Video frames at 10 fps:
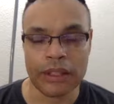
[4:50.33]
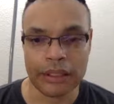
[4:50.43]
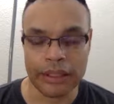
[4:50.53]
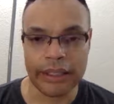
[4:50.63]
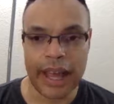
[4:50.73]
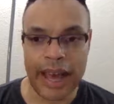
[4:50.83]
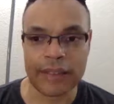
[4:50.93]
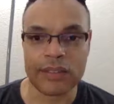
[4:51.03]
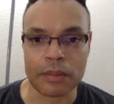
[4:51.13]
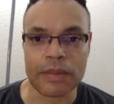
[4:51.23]
And Alita
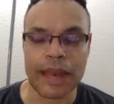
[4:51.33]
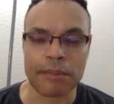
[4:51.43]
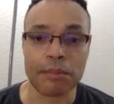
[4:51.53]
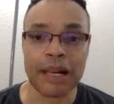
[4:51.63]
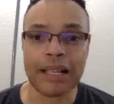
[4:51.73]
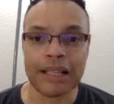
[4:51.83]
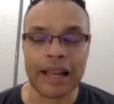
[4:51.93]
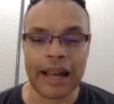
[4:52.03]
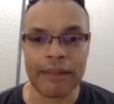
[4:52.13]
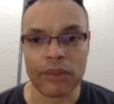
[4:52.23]
has some of that, but
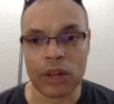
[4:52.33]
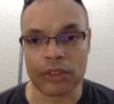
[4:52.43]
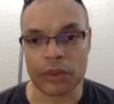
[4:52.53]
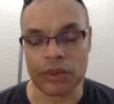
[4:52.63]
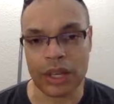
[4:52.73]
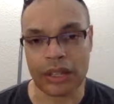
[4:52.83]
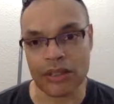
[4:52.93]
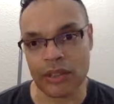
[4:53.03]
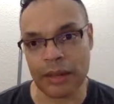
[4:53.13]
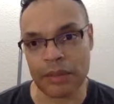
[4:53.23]
I have to also say at
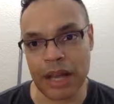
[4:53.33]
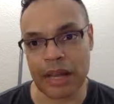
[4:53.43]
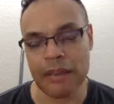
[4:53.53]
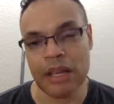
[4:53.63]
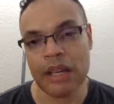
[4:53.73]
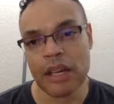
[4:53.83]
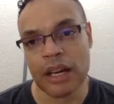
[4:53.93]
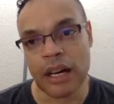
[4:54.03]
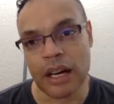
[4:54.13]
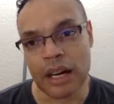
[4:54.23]
the same time,
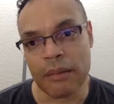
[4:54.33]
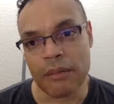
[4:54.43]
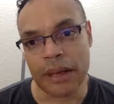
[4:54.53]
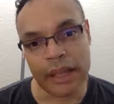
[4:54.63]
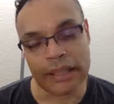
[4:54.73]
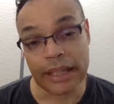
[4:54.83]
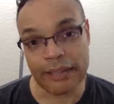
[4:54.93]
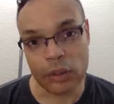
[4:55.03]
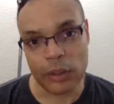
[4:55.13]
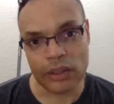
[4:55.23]
again, not
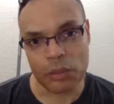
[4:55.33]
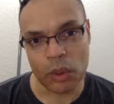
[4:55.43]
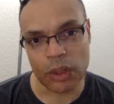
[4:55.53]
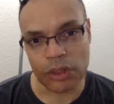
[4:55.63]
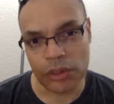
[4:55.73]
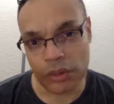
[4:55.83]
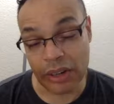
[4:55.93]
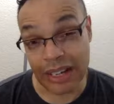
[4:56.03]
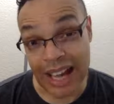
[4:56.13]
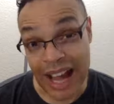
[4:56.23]
giving away any spoilers, she was
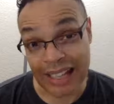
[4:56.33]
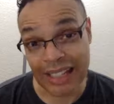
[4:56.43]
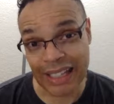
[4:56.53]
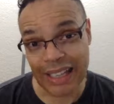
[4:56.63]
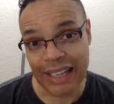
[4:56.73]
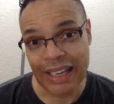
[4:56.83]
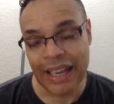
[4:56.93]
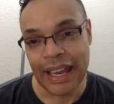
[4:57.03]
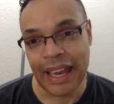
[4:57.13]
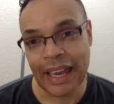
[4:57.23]
very cocky,
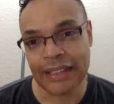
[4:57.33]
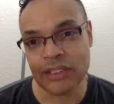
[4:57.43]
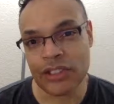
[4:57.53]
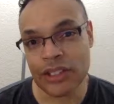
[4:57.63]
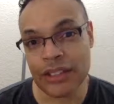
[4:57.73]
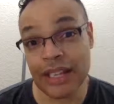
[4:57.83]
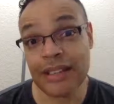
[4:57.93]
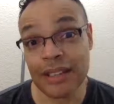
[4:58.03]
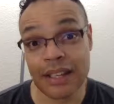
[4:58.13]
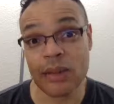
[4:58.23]
And she
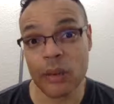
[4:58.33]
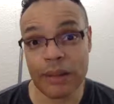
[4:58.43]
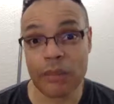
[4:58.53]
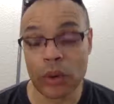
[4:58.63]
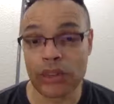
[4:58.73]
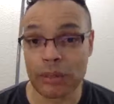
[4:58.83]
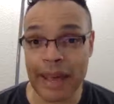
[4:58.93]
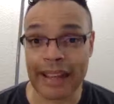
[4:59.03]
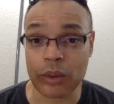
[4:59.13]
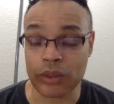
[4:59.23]
did tend to win most of the
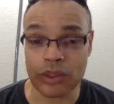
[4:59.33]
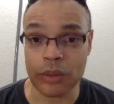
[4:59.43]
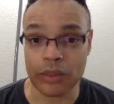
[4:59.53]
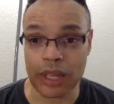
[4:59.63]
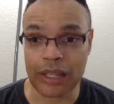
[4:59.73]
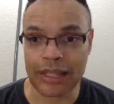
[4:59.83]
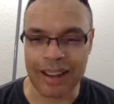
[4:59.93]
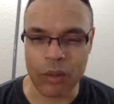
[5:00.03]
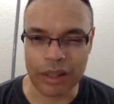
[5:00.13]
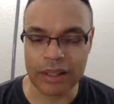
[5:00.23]
battles she was in.
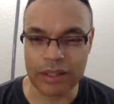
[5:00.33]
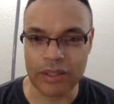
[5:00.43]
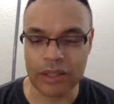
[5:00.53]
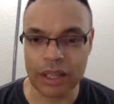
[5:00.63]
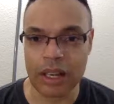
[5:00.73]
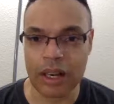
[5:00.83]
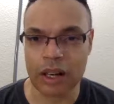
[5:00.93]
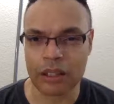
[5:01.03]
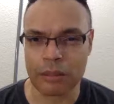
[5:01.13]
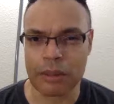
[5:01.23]
I wanted to see
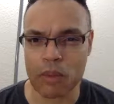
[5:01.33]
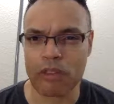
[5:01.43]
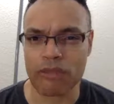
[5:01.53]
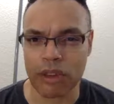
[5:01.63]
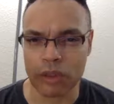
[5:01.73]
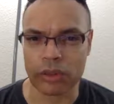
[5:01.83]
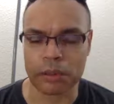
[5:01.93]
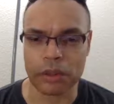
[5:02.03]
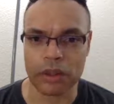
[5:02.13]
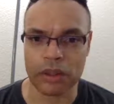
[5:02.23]
her a little bit more
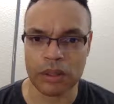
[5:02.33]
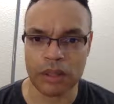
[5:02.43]
vulnerable.